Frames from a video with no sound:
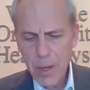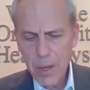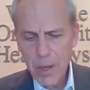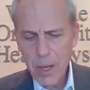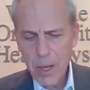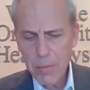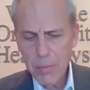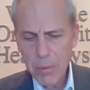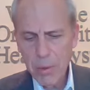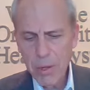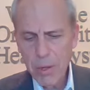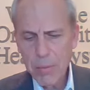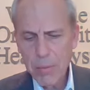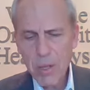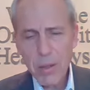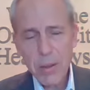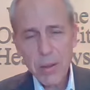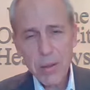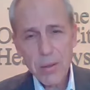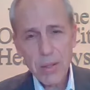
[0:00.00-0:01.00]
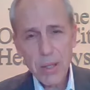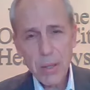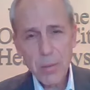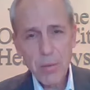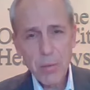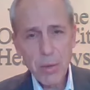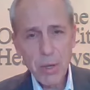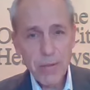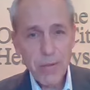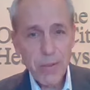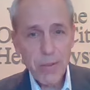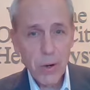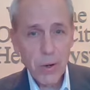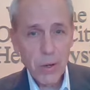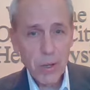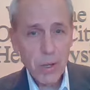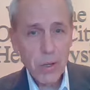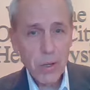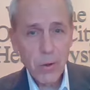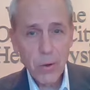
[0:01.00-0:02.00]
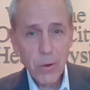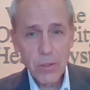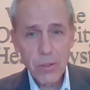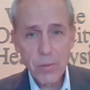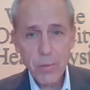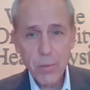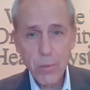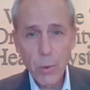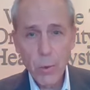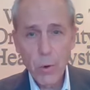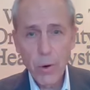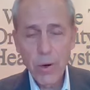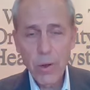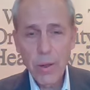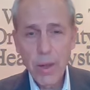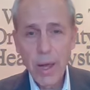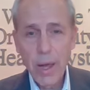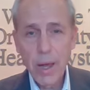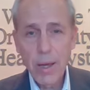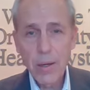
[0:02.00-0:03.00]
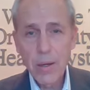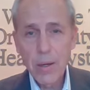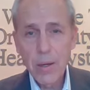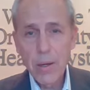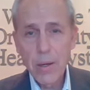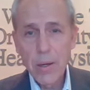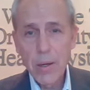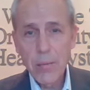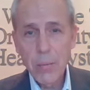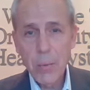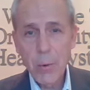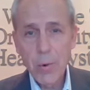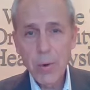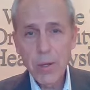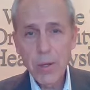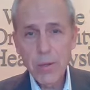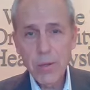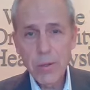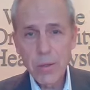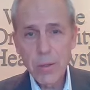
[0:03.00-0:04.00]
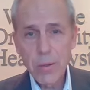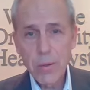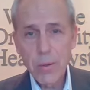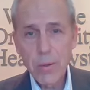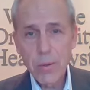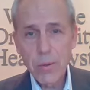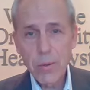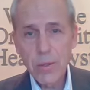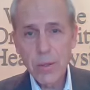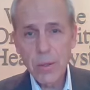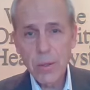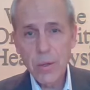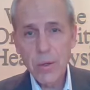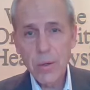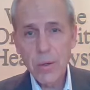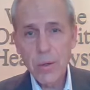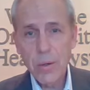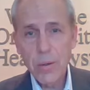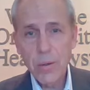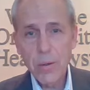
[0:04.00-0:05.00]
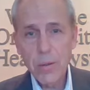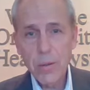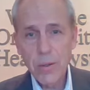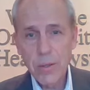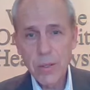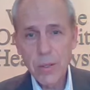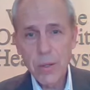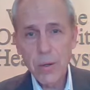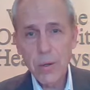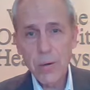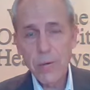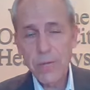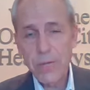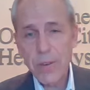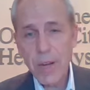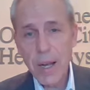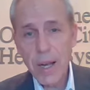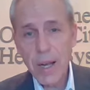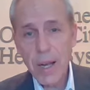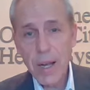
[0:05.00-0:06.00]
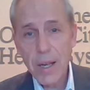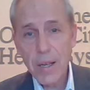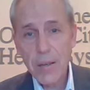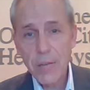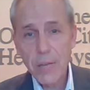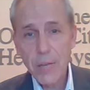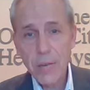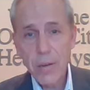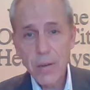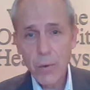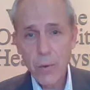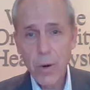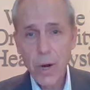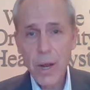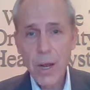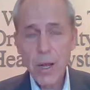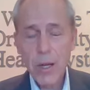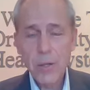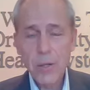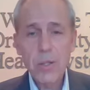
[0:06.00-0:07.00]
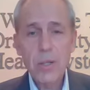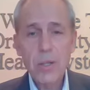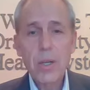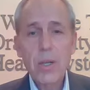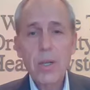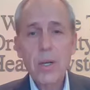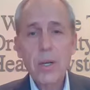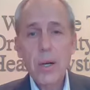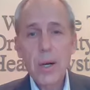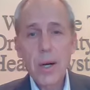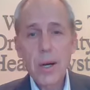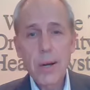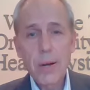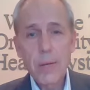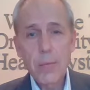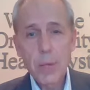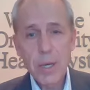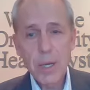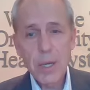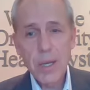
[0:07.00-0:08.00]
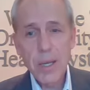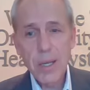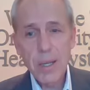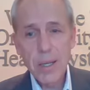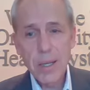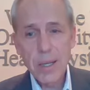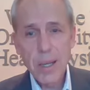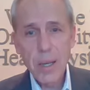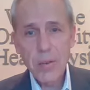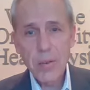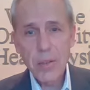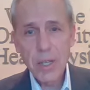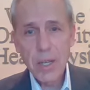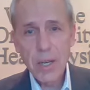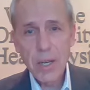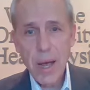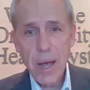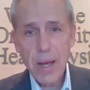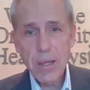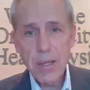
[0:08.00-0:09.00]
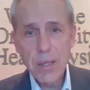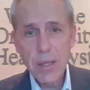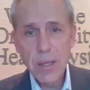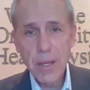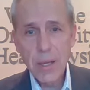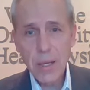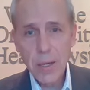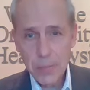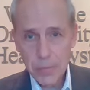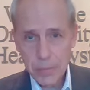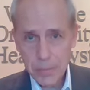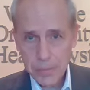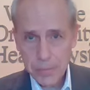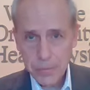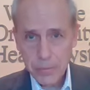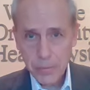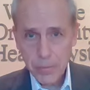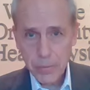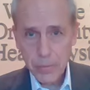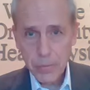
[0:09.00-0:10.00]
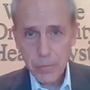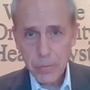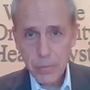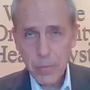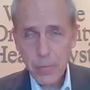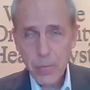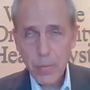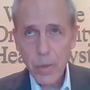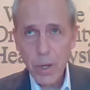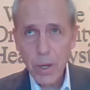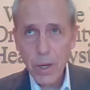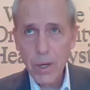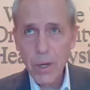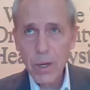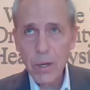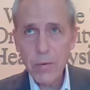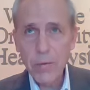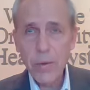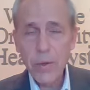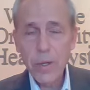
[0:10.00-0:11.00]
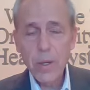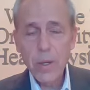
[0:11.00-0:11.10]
and Plymouth seem to be fairly close, more in that 0.0005 range. But again, it gives you an idea of